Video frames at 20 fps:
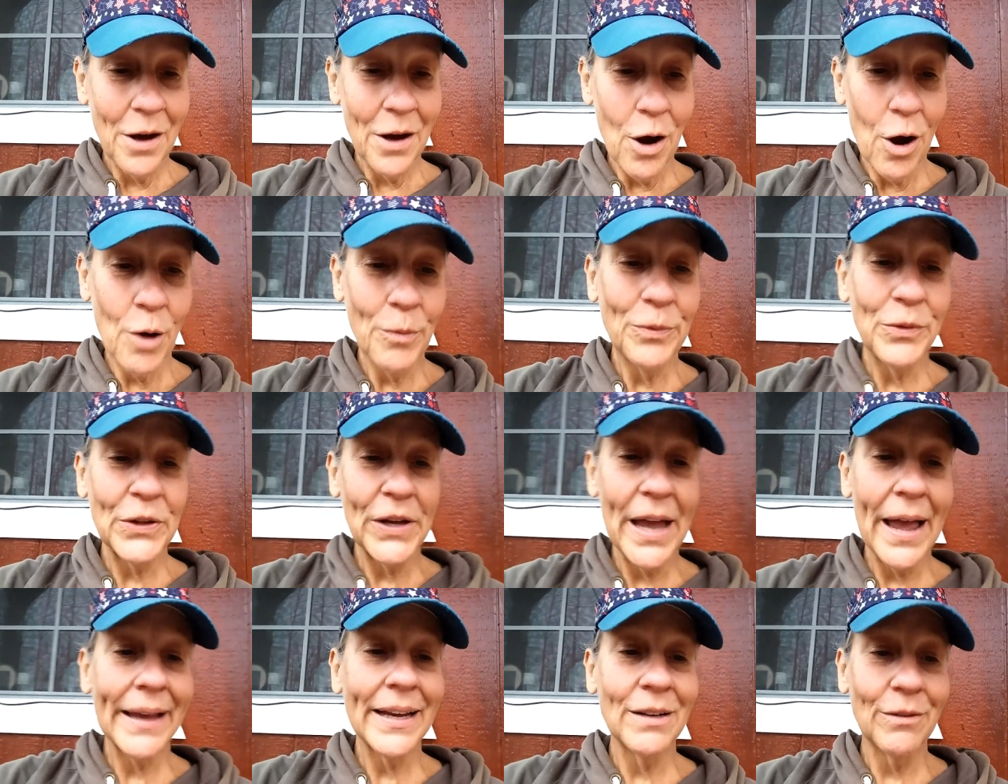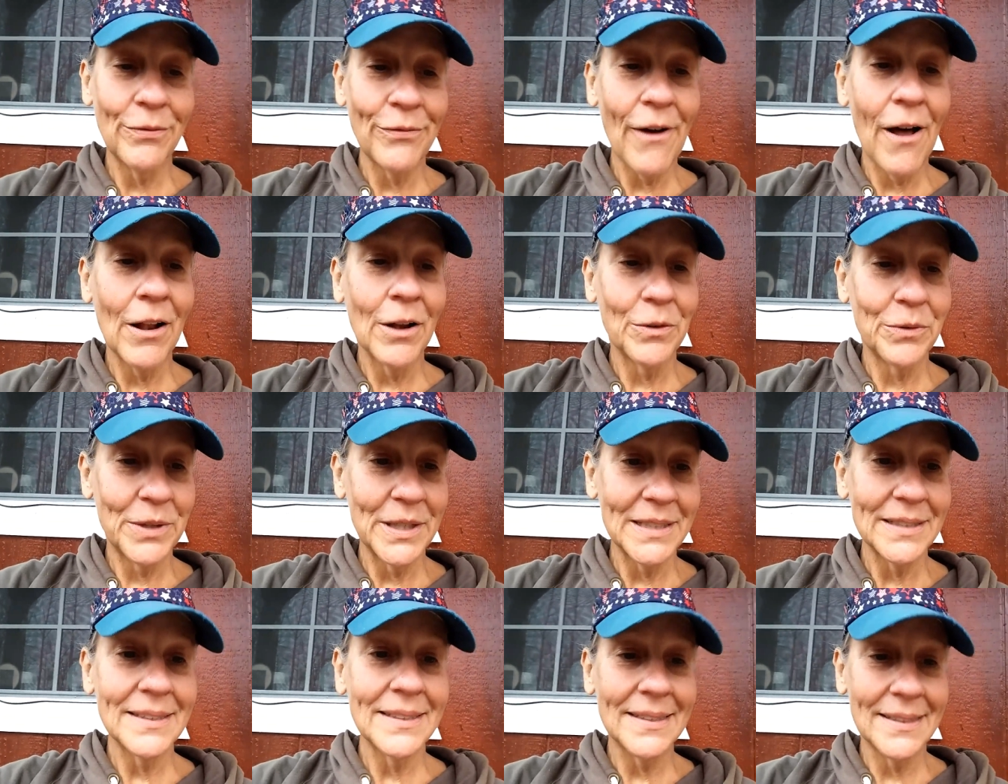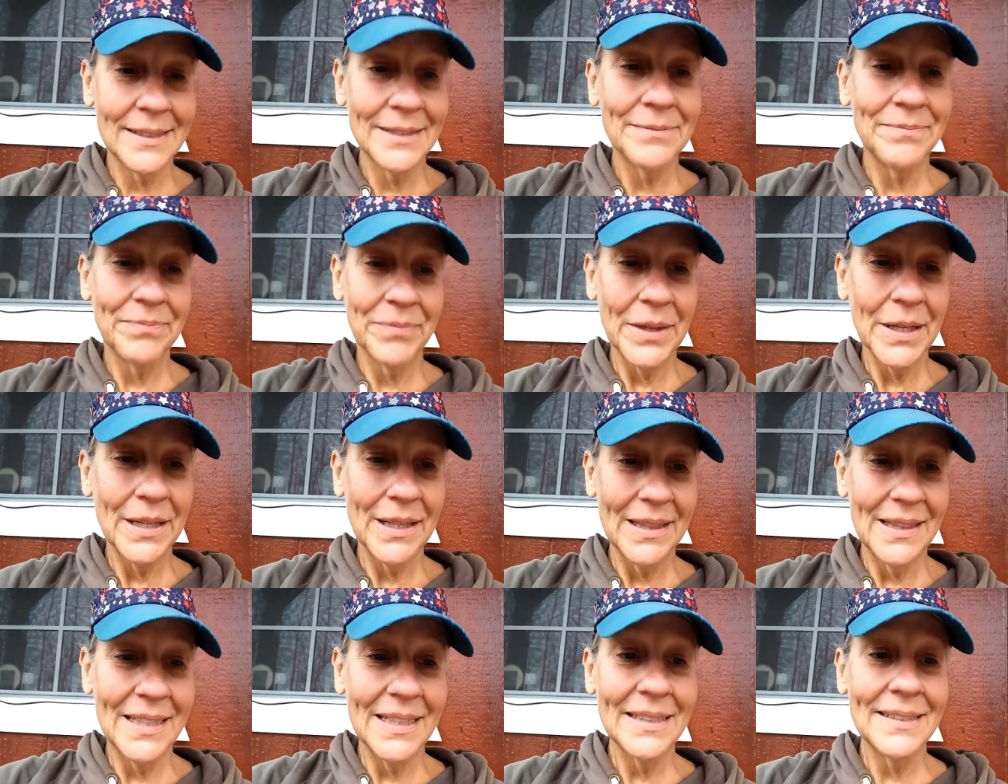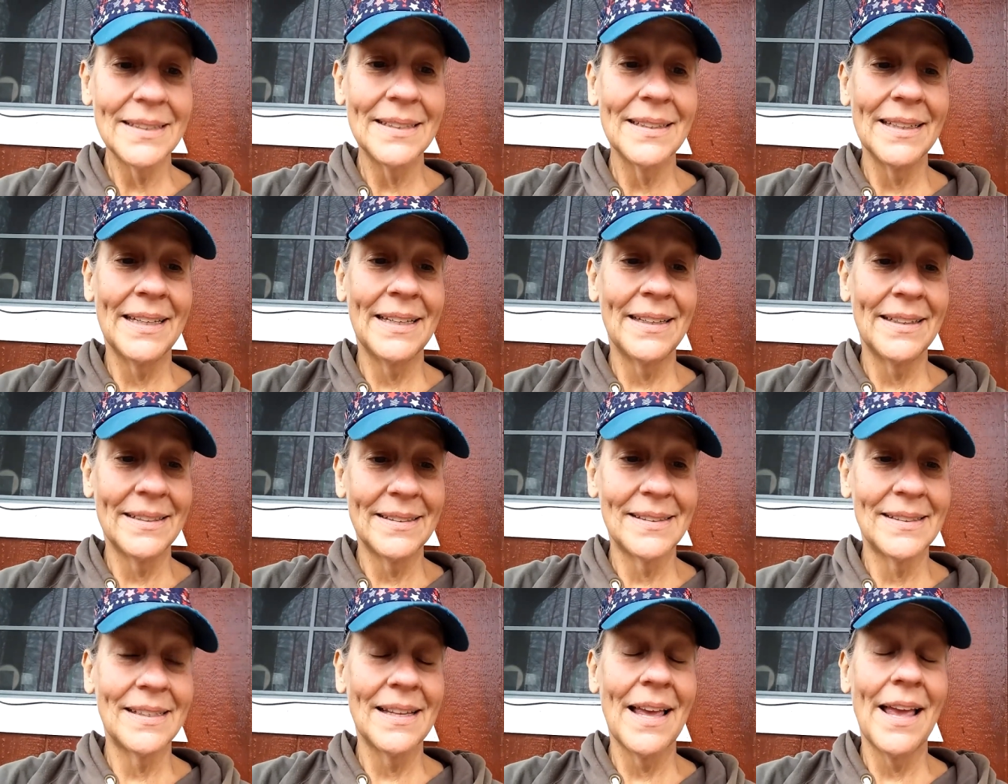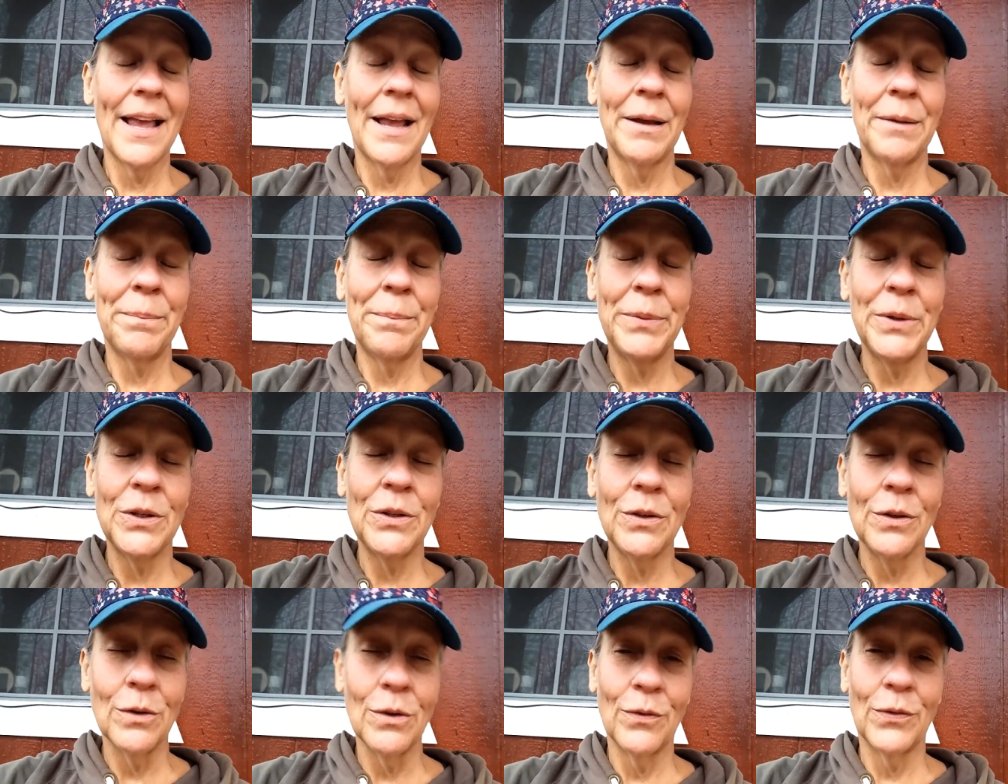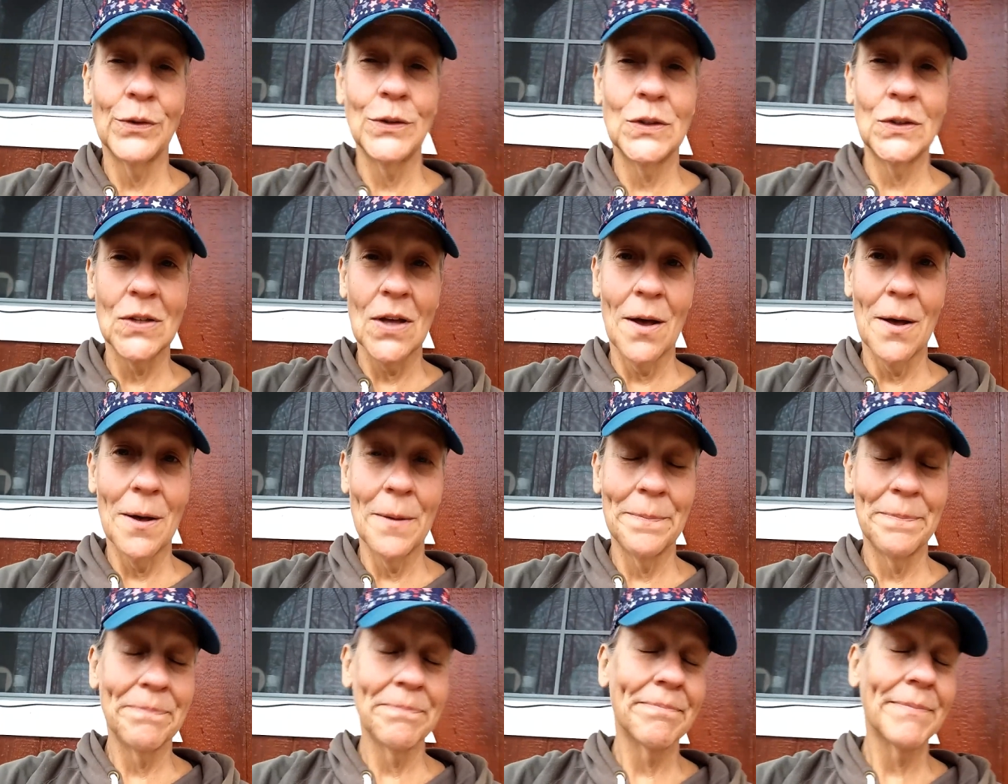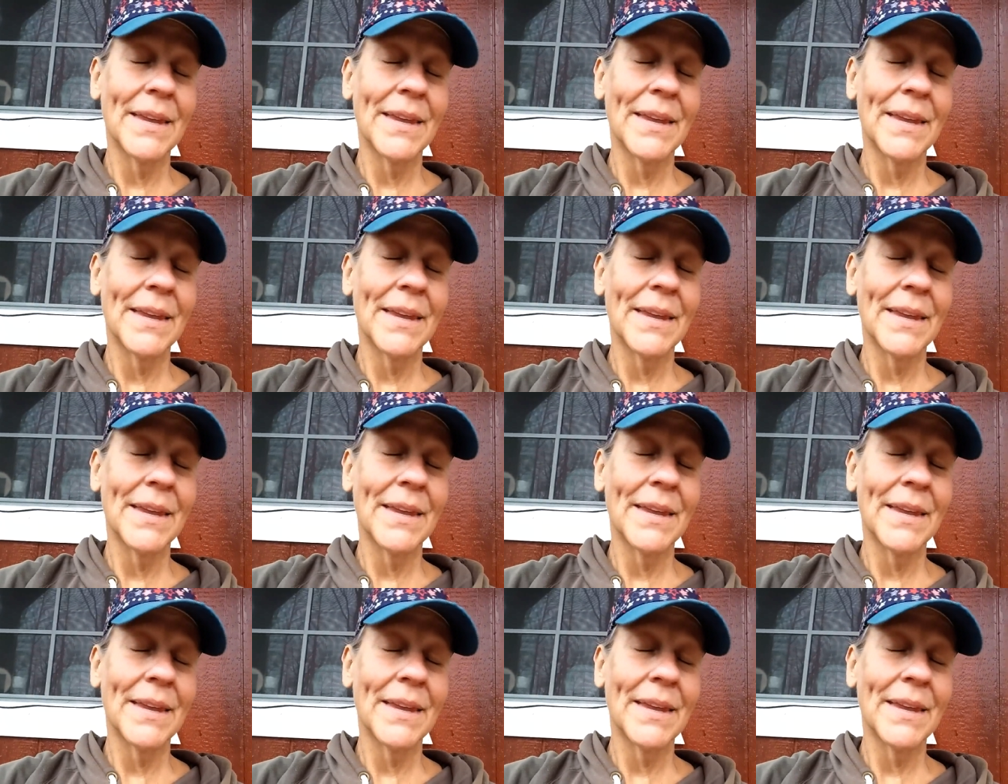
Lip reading: I can follow this. This is a beautiful psalm.